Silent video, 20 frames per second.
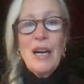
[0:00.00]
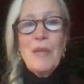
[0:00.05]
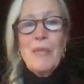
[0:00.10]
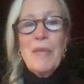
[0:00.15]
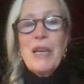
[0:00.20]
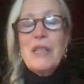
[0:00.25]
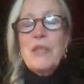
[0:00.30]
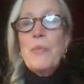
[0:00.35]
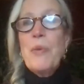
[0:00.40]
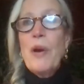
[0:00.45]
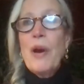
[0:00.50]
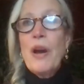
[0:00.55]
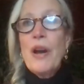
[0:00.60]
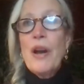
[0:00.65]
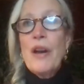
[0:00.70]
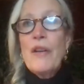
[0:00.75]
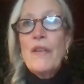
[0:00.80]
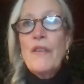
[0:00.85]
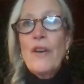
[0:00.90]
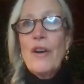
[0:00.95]
as part
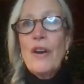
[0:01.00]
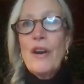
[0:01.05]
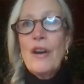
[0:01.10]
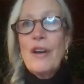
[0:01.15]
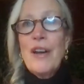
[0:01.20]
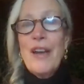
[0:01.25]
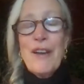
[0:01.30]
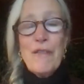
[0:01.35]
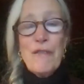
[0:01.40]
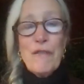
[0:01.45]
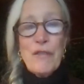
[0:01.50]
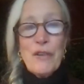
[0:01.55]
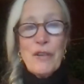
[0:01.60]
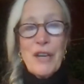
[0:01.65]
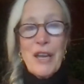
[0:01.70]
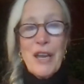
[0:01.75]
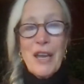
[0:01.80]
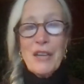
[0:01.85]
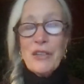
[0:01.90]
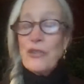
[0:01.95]
of our
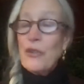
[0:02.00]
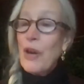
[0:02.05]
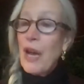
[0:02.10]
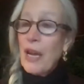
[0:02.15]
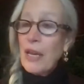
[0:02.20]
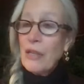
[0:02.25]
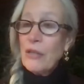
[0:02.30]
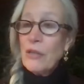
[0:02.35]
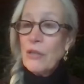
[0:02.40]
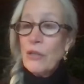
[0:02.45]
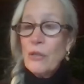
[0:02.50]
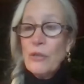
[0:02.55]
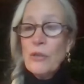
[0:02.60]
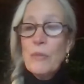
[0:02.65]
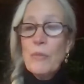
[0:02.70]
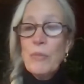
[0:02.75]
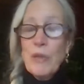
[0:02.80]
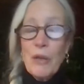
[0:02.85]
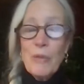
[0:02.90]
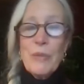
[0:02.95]
effort at Track 2
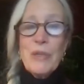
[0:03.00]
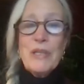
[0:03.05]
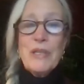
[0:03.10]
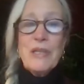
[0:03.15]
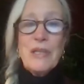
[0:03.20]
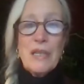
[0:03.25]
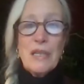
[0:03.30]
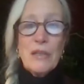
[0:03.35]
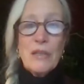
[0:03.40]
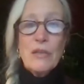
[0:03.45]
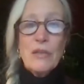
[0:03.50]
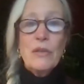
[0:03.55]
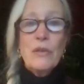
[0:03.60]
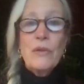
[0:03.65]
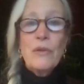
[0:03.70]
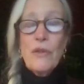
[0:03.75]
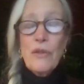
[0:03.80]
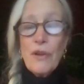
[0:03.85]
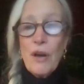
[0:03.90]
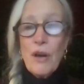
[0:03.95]
diplomacy to
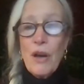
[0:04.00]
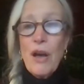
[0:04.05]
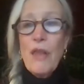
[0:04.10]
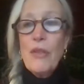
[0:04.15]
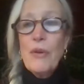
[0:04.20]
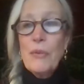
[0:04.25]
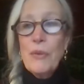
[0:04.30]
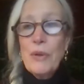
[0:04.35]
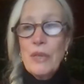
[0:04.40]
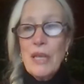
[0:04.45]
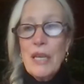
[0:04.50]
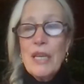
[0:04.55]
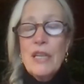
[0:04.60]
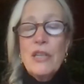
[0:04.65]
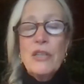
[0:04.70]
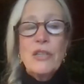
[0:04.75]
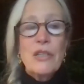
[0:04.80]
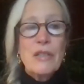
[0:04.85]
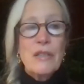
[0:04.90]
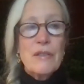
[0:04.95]
thaw the
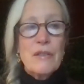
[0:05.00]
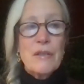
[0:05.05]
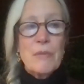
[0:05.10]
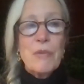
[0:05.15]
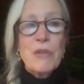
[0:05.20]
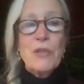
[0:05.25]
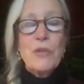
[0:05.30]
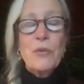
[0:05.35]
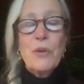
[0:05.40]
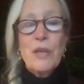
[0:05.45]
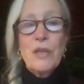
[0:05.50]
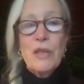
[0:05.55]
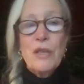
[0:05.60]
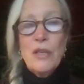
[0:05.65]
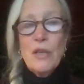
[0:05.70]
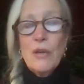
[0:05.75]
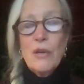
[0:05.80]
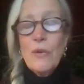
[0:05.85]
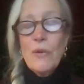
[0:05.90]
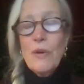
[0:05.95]
relations between
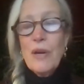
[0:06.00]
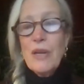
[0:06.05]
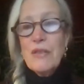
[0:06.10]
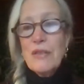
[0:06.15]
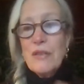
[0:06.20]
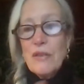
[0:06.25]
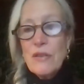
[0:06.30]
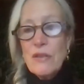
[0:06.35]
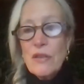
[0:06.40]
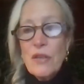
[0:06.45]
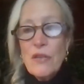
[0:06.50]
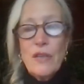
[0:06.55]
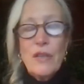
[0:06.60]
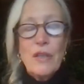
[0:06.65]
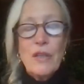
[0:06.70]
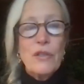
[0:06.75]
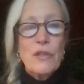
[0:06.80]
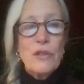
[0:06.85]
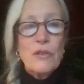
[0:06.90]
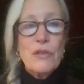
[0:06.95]
the US and the Soviet
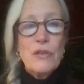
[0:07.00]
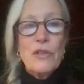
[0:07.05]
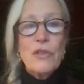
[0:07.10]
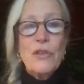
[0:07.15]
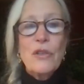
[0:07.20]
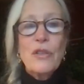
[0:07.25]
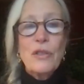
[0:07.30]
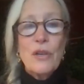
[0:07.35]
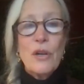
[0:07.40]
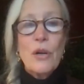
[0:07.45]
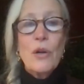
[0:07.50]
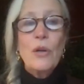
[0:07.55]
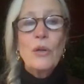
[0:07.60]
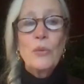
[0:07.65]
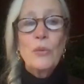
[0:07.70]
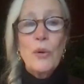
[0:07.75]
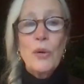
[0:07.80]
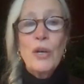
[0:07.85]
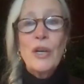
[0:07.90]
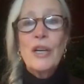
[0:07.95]
Union during the Cold
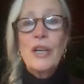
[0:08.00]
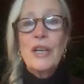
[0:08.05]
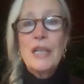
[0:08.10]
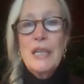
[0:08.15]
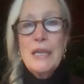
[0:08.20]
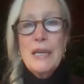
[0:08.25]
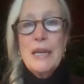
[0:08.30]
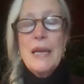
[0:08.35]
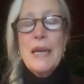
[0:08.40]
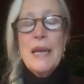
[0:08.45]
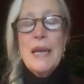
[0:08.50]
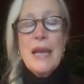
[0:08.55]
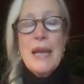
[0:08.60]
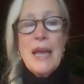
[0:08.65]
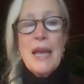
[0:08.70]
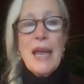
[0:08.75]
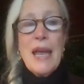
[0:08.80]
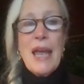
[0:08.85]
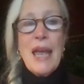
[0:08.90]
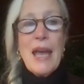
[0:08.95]
War.
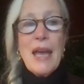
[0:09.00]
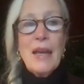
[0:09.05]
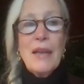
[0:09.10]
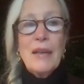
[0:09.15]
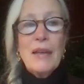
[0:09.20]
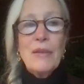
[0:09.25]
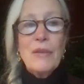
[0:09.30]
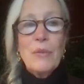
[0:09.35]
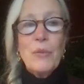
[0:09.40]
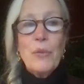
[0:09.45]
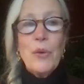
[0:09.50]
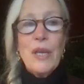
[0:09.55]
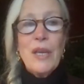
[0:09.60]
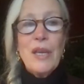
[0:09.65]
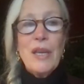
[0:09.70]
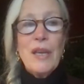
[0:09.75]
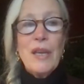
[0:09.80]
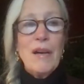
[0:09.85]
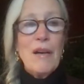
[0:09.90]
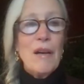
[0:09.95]
And
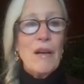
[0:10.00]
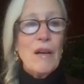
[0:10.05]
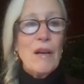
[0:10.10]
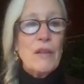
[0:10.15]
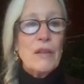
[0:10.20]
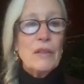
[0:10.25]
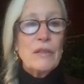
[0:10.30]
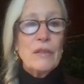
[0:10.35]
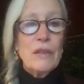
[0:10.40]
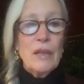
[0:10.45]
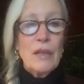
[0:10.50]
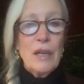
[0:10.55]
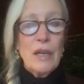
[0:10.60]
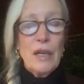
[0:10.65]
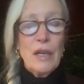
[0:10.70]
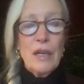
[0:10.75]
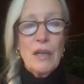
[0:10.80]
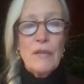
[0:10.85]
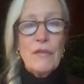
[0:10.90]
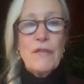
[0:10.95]
we all
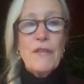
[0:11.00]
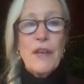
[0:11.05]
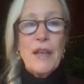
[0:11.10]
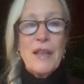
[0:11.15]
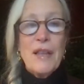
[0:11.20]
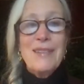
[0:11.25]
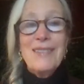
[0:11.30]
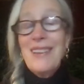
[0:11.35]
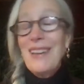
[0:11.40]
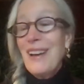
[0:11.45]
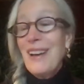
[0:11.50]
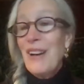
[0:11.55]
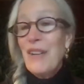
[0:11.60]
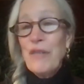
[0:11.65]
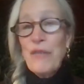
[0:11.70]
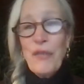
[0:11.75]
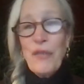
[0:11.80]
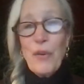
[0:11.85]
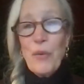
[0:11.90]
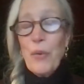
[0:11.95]
fell in
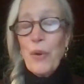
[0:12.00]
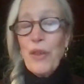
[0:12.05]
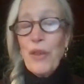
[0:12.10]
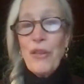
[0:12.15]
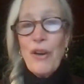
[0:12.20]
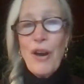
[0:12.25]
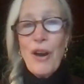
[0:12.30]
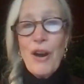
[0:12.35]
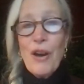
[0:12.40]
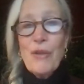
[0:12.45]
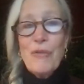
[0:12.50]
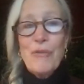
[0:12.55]
love with our